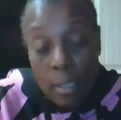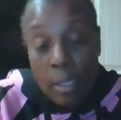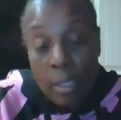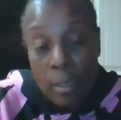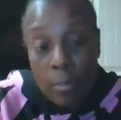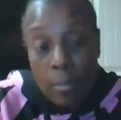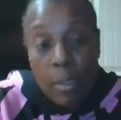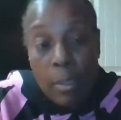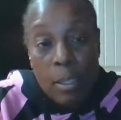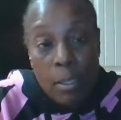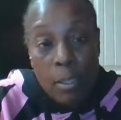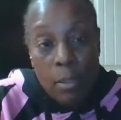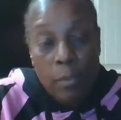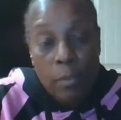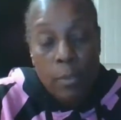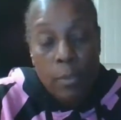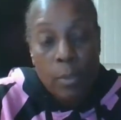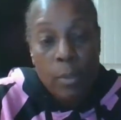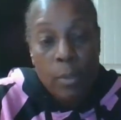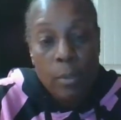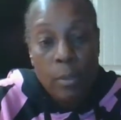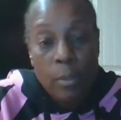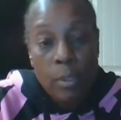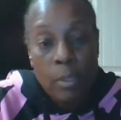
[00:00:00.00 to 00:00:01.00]
can be
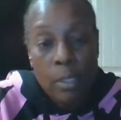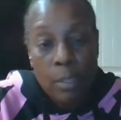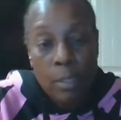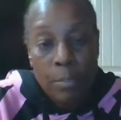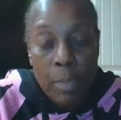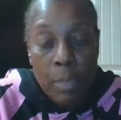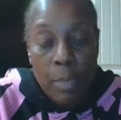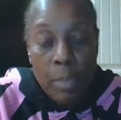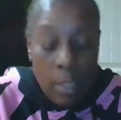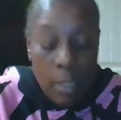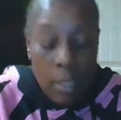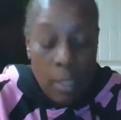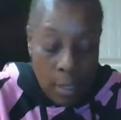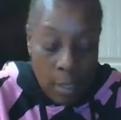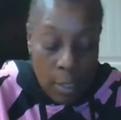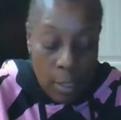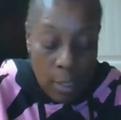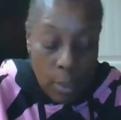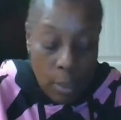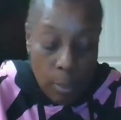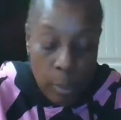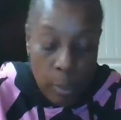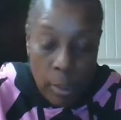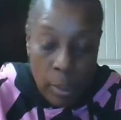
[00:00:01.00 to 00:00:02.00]
difficult being
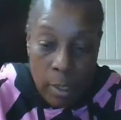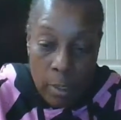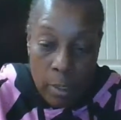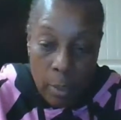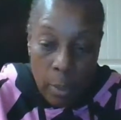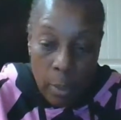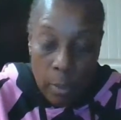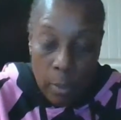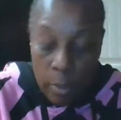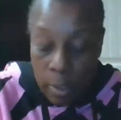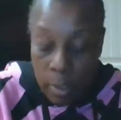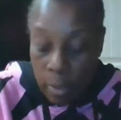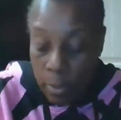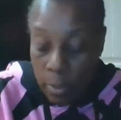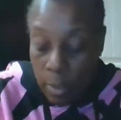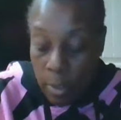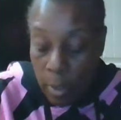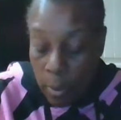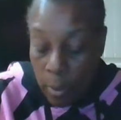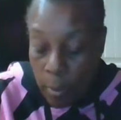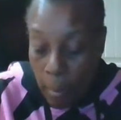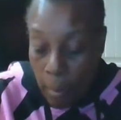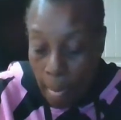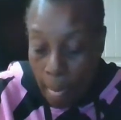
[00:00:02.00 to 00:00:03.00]
unequally yoked,
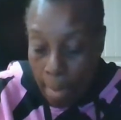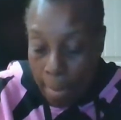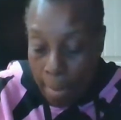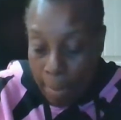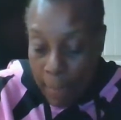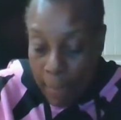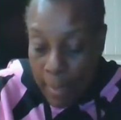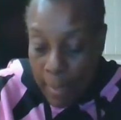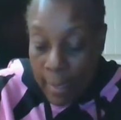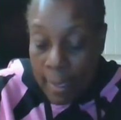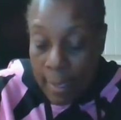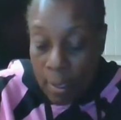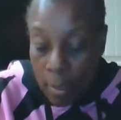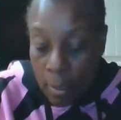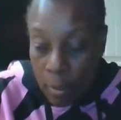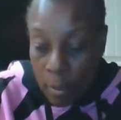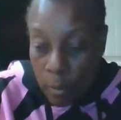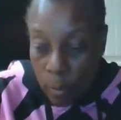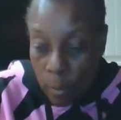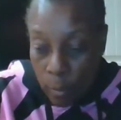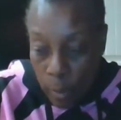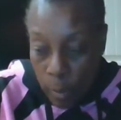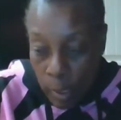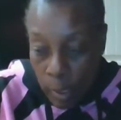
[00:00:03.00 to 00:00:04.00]
in a
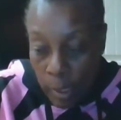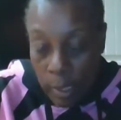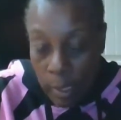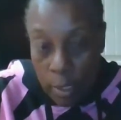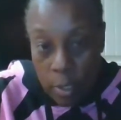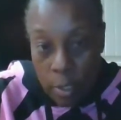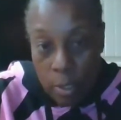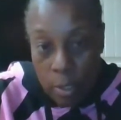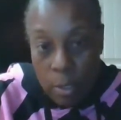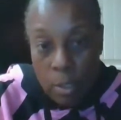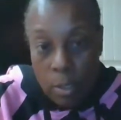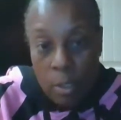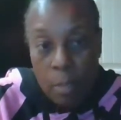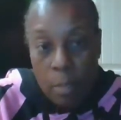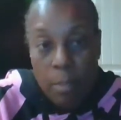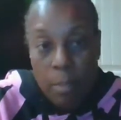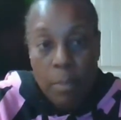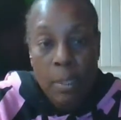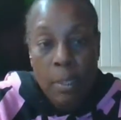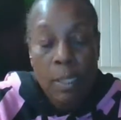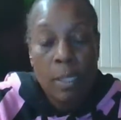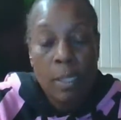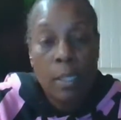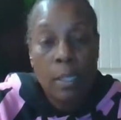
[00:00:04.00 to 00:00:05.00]
relationship,
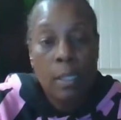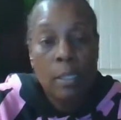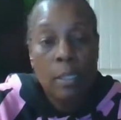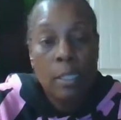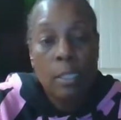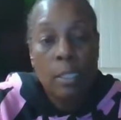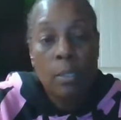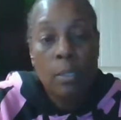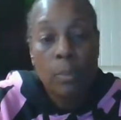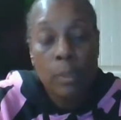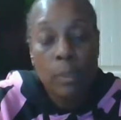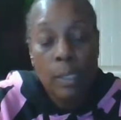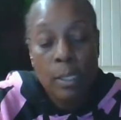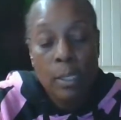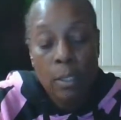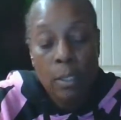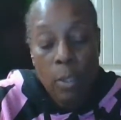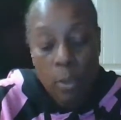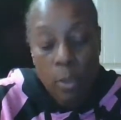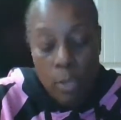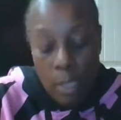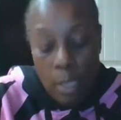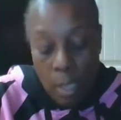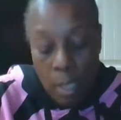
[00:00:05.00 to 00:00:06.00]
being unequally
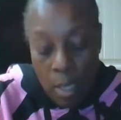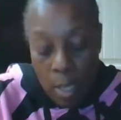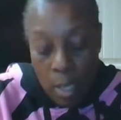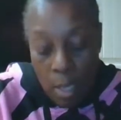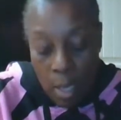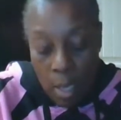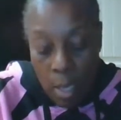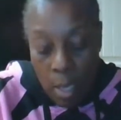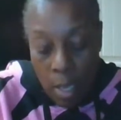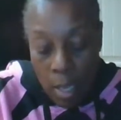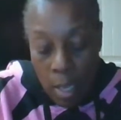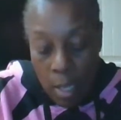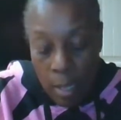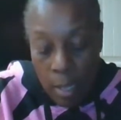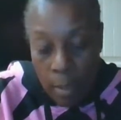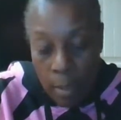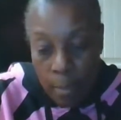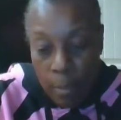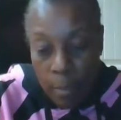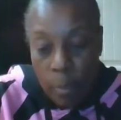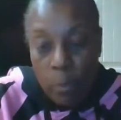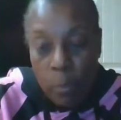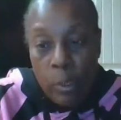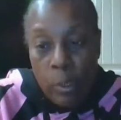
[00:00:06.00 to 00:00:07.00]
yoked.
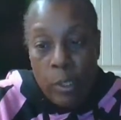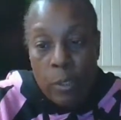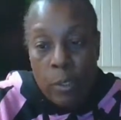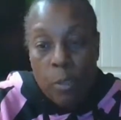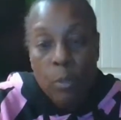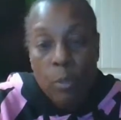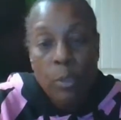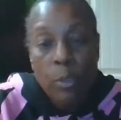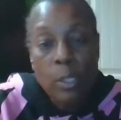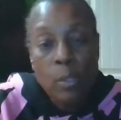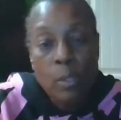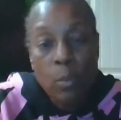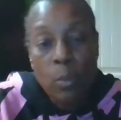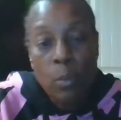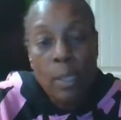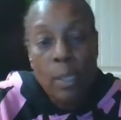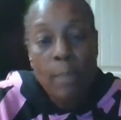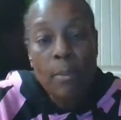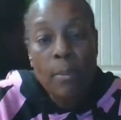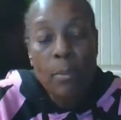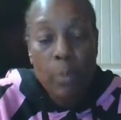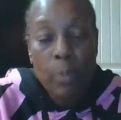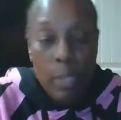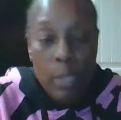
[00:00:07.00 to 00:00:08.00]
But we do, as
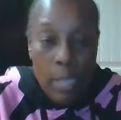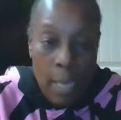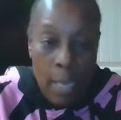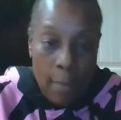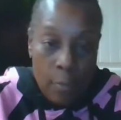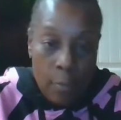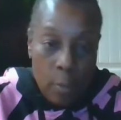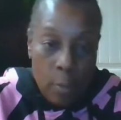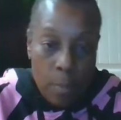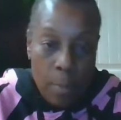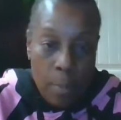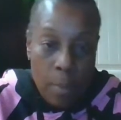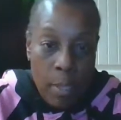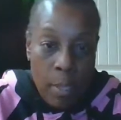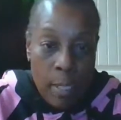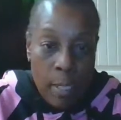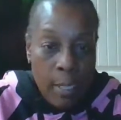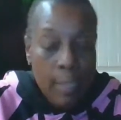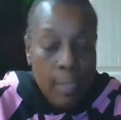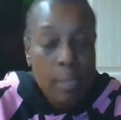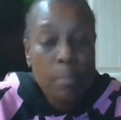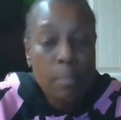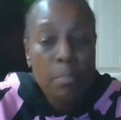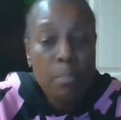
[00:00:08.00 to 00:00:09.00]
women, we have to
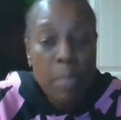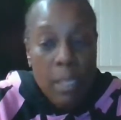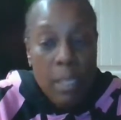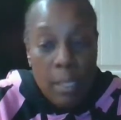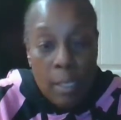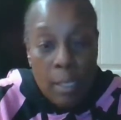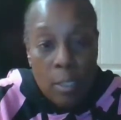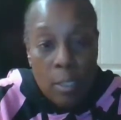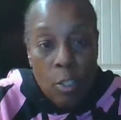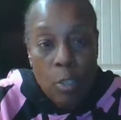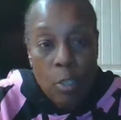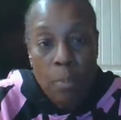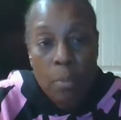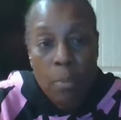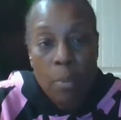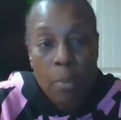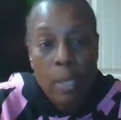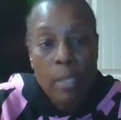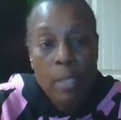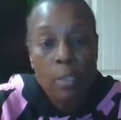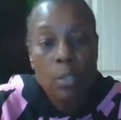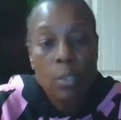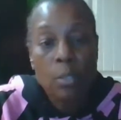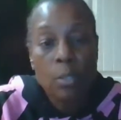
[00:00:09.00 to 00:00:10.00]
pray. As men should
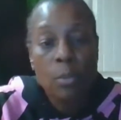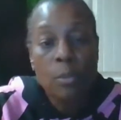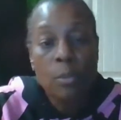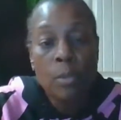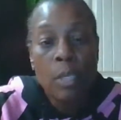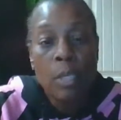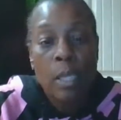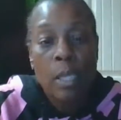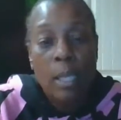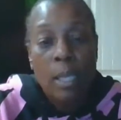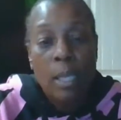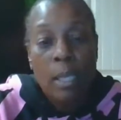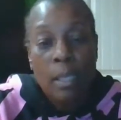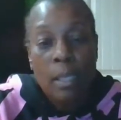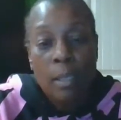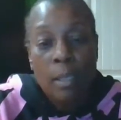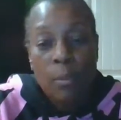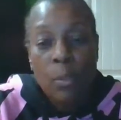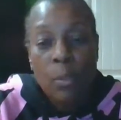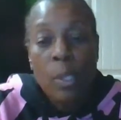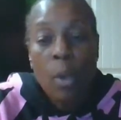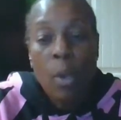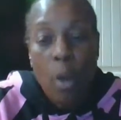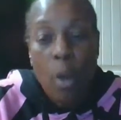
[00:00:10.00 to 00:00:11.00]
pray too.
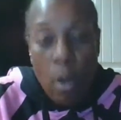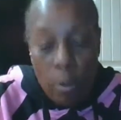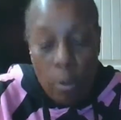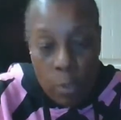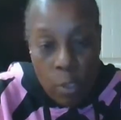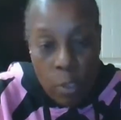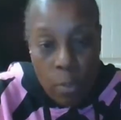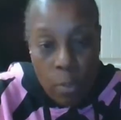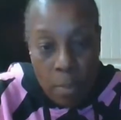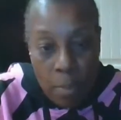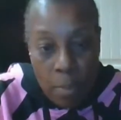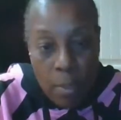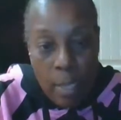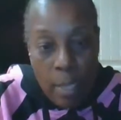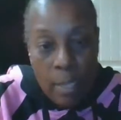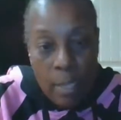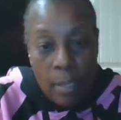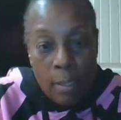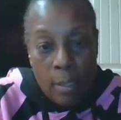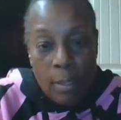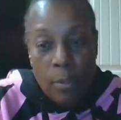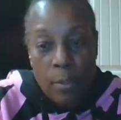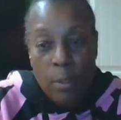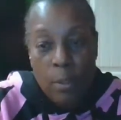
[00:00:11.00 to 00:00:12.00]
We ought to
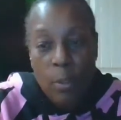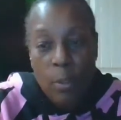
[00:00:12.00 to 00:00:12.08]
pray,